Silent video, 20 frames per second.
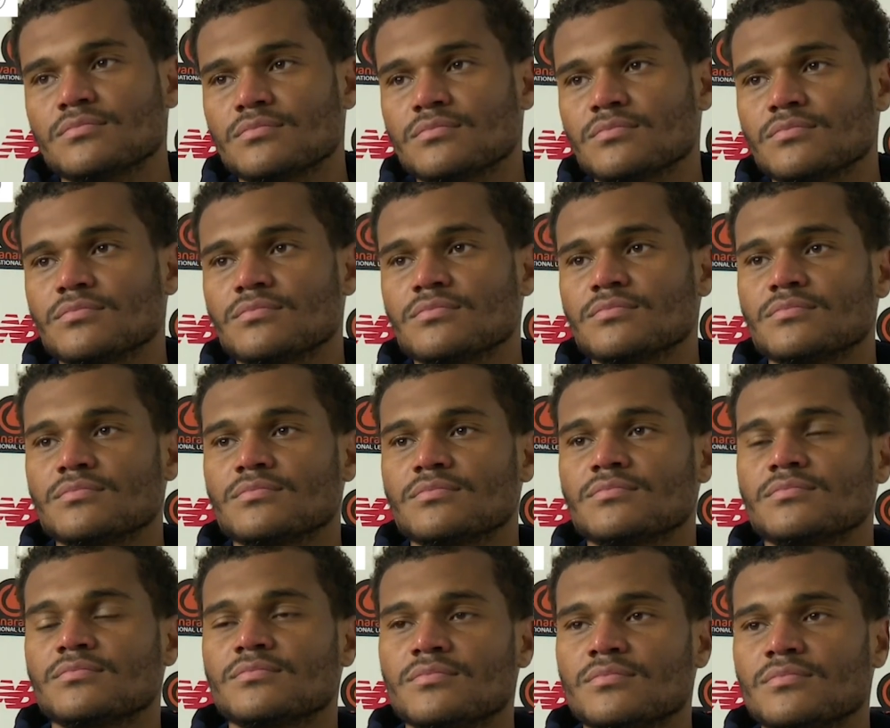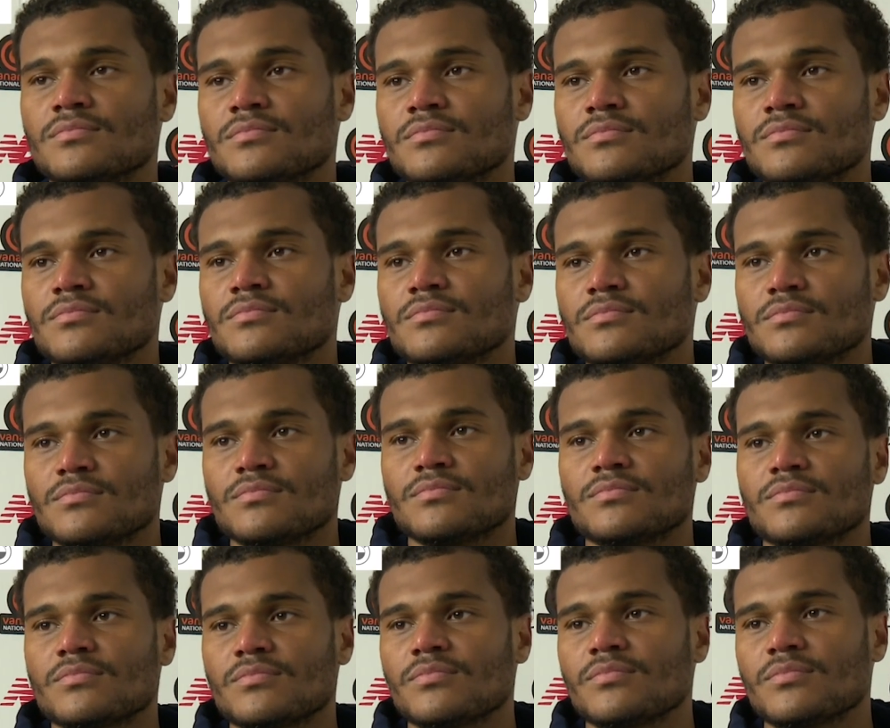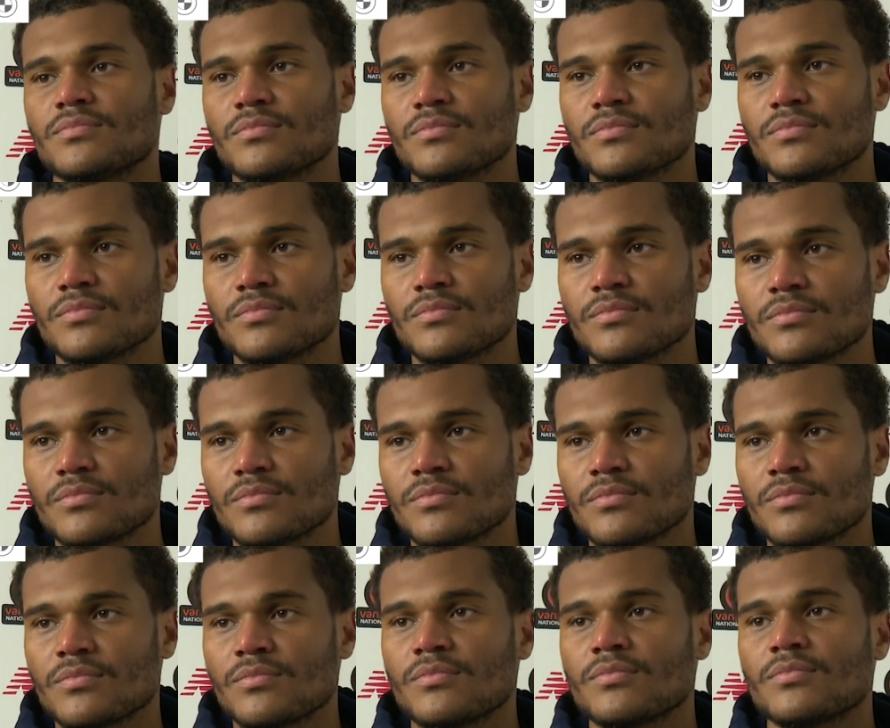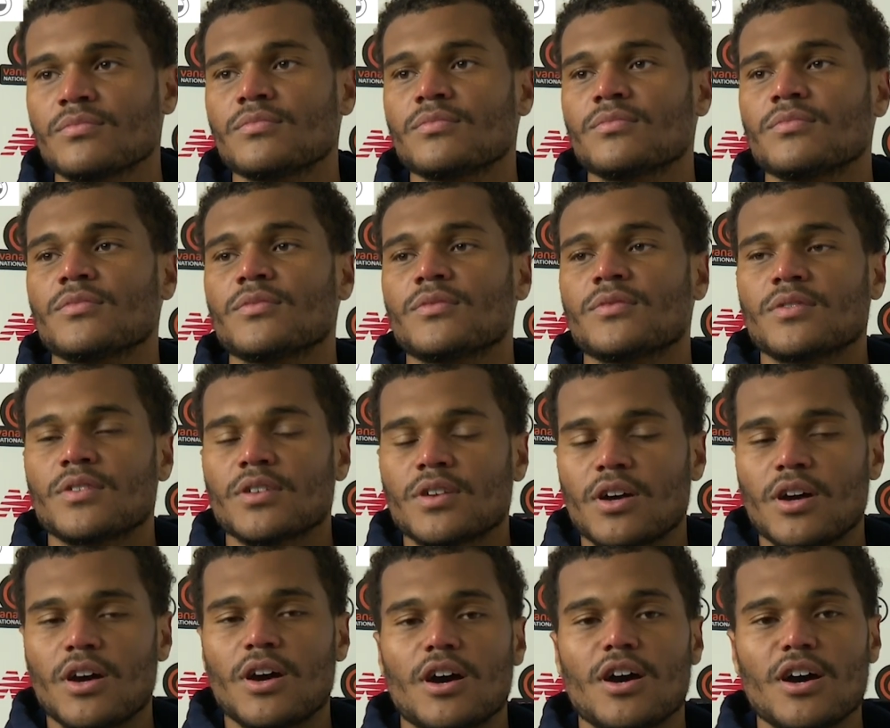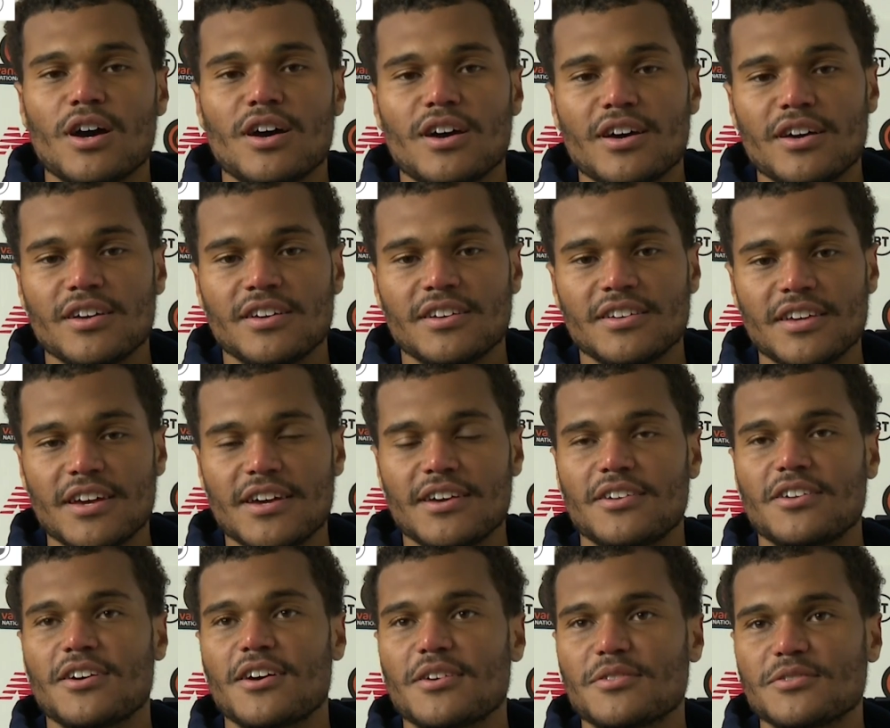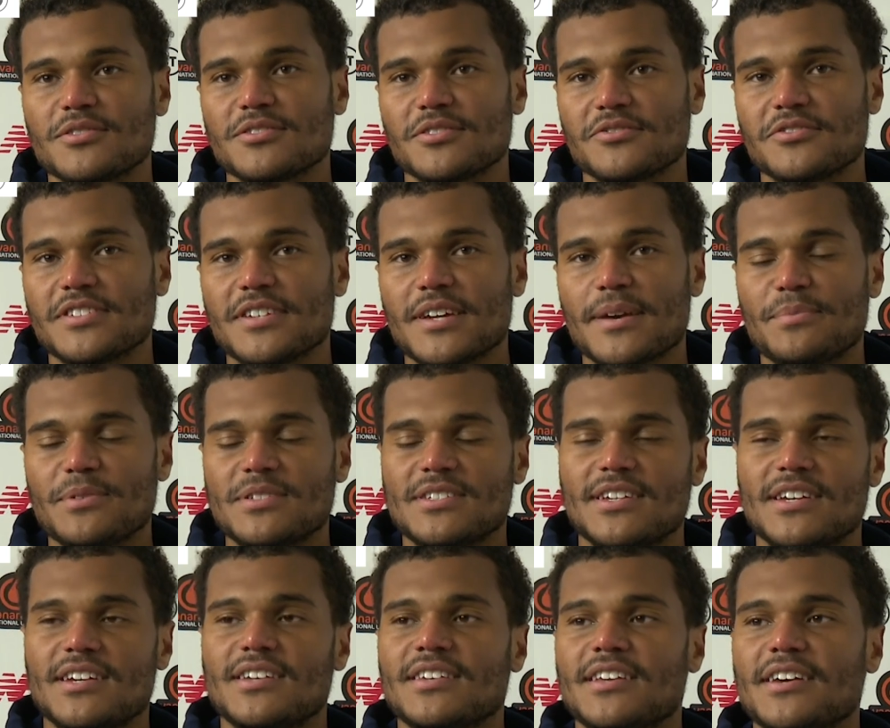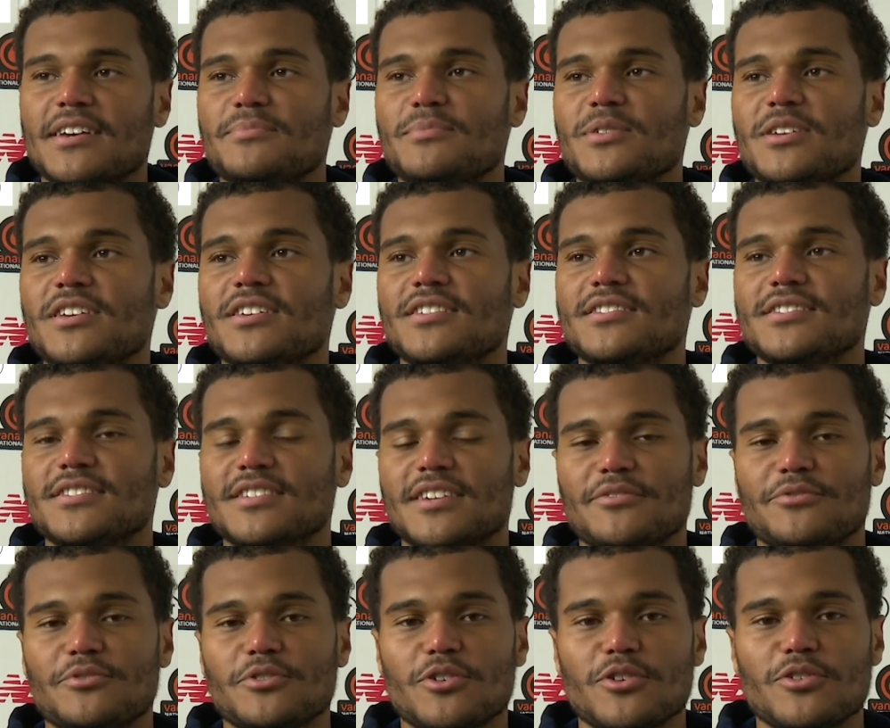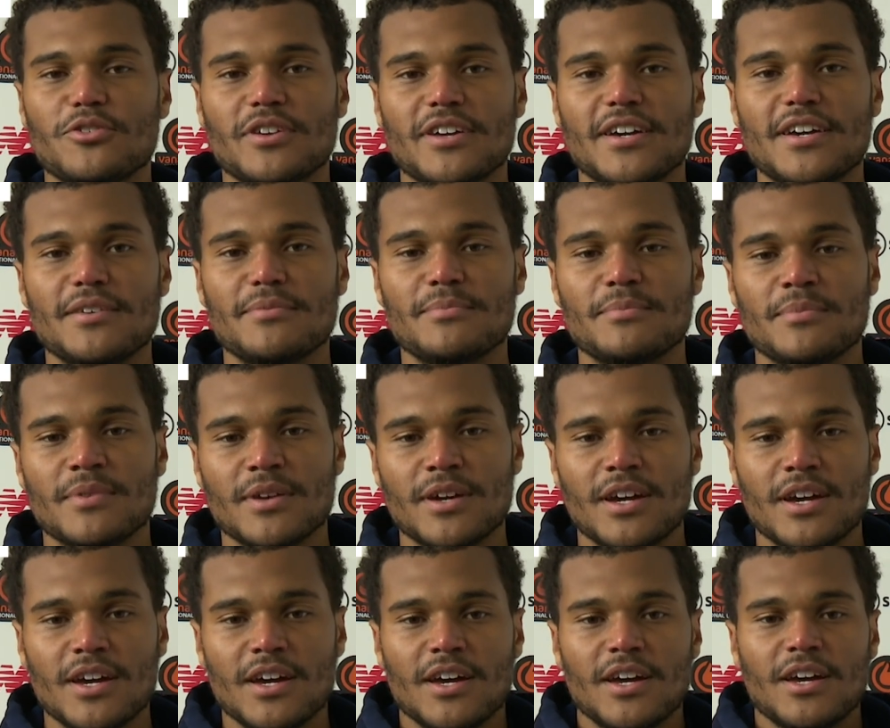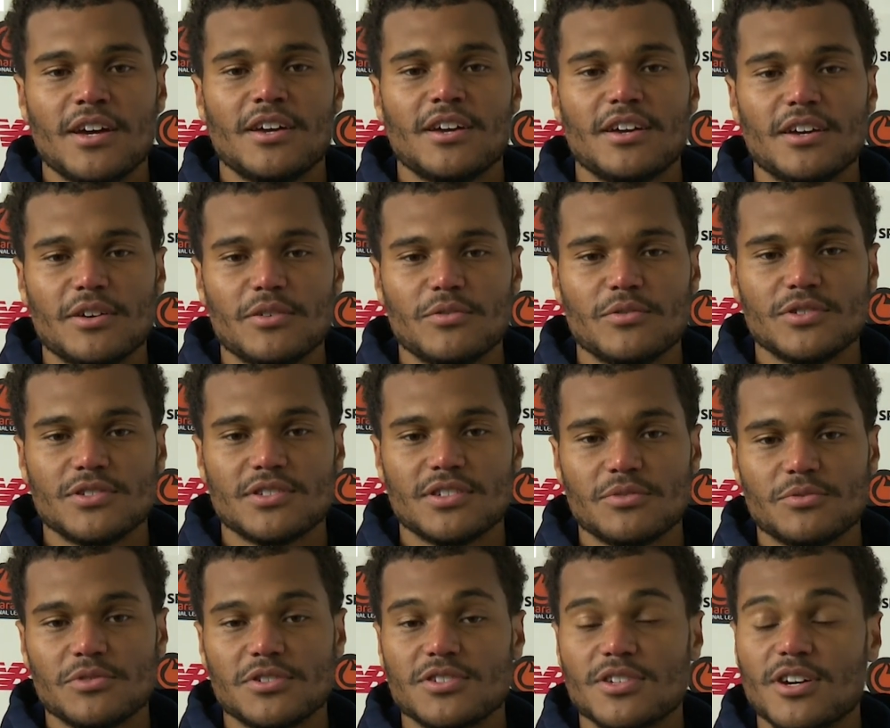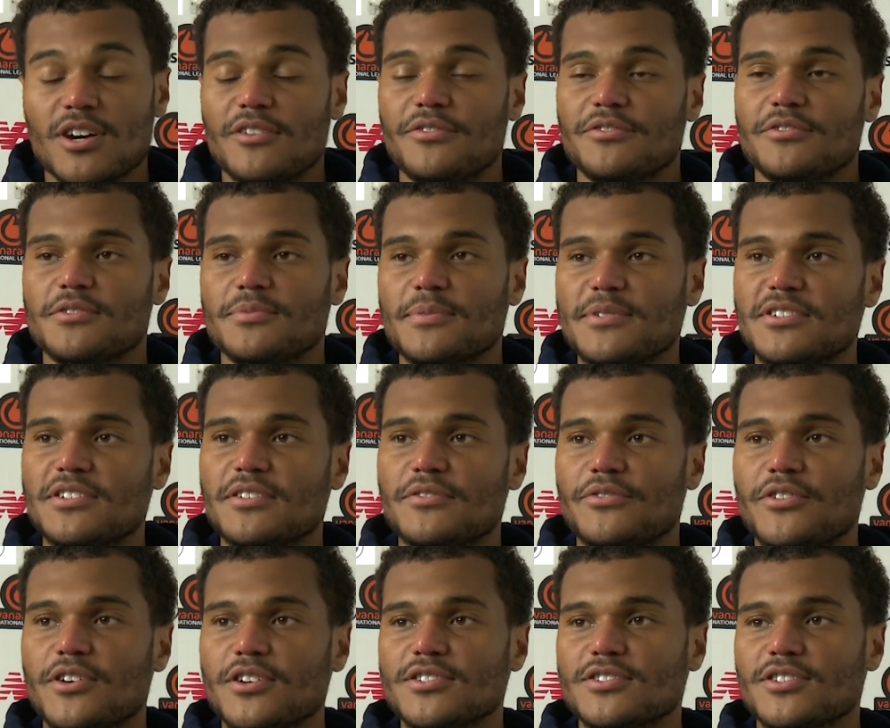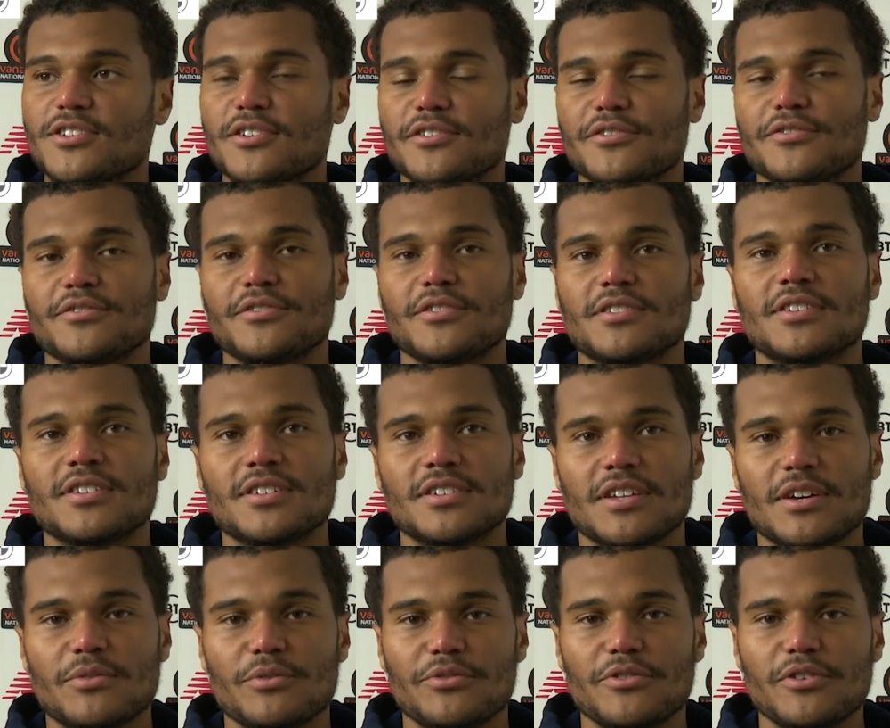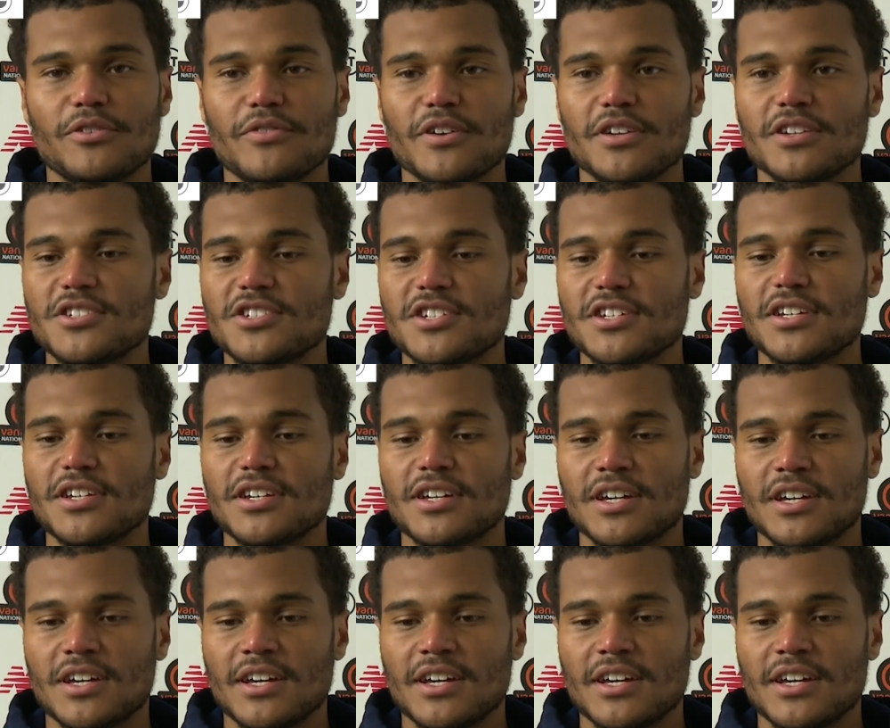obviously it's a good two points today, Michael. How do you think you performed individually though? Uh, yeah, no, I was obviously happy to get 90 minutes, get through the whole game. It was it was tough, especially the first half. They were full of energy,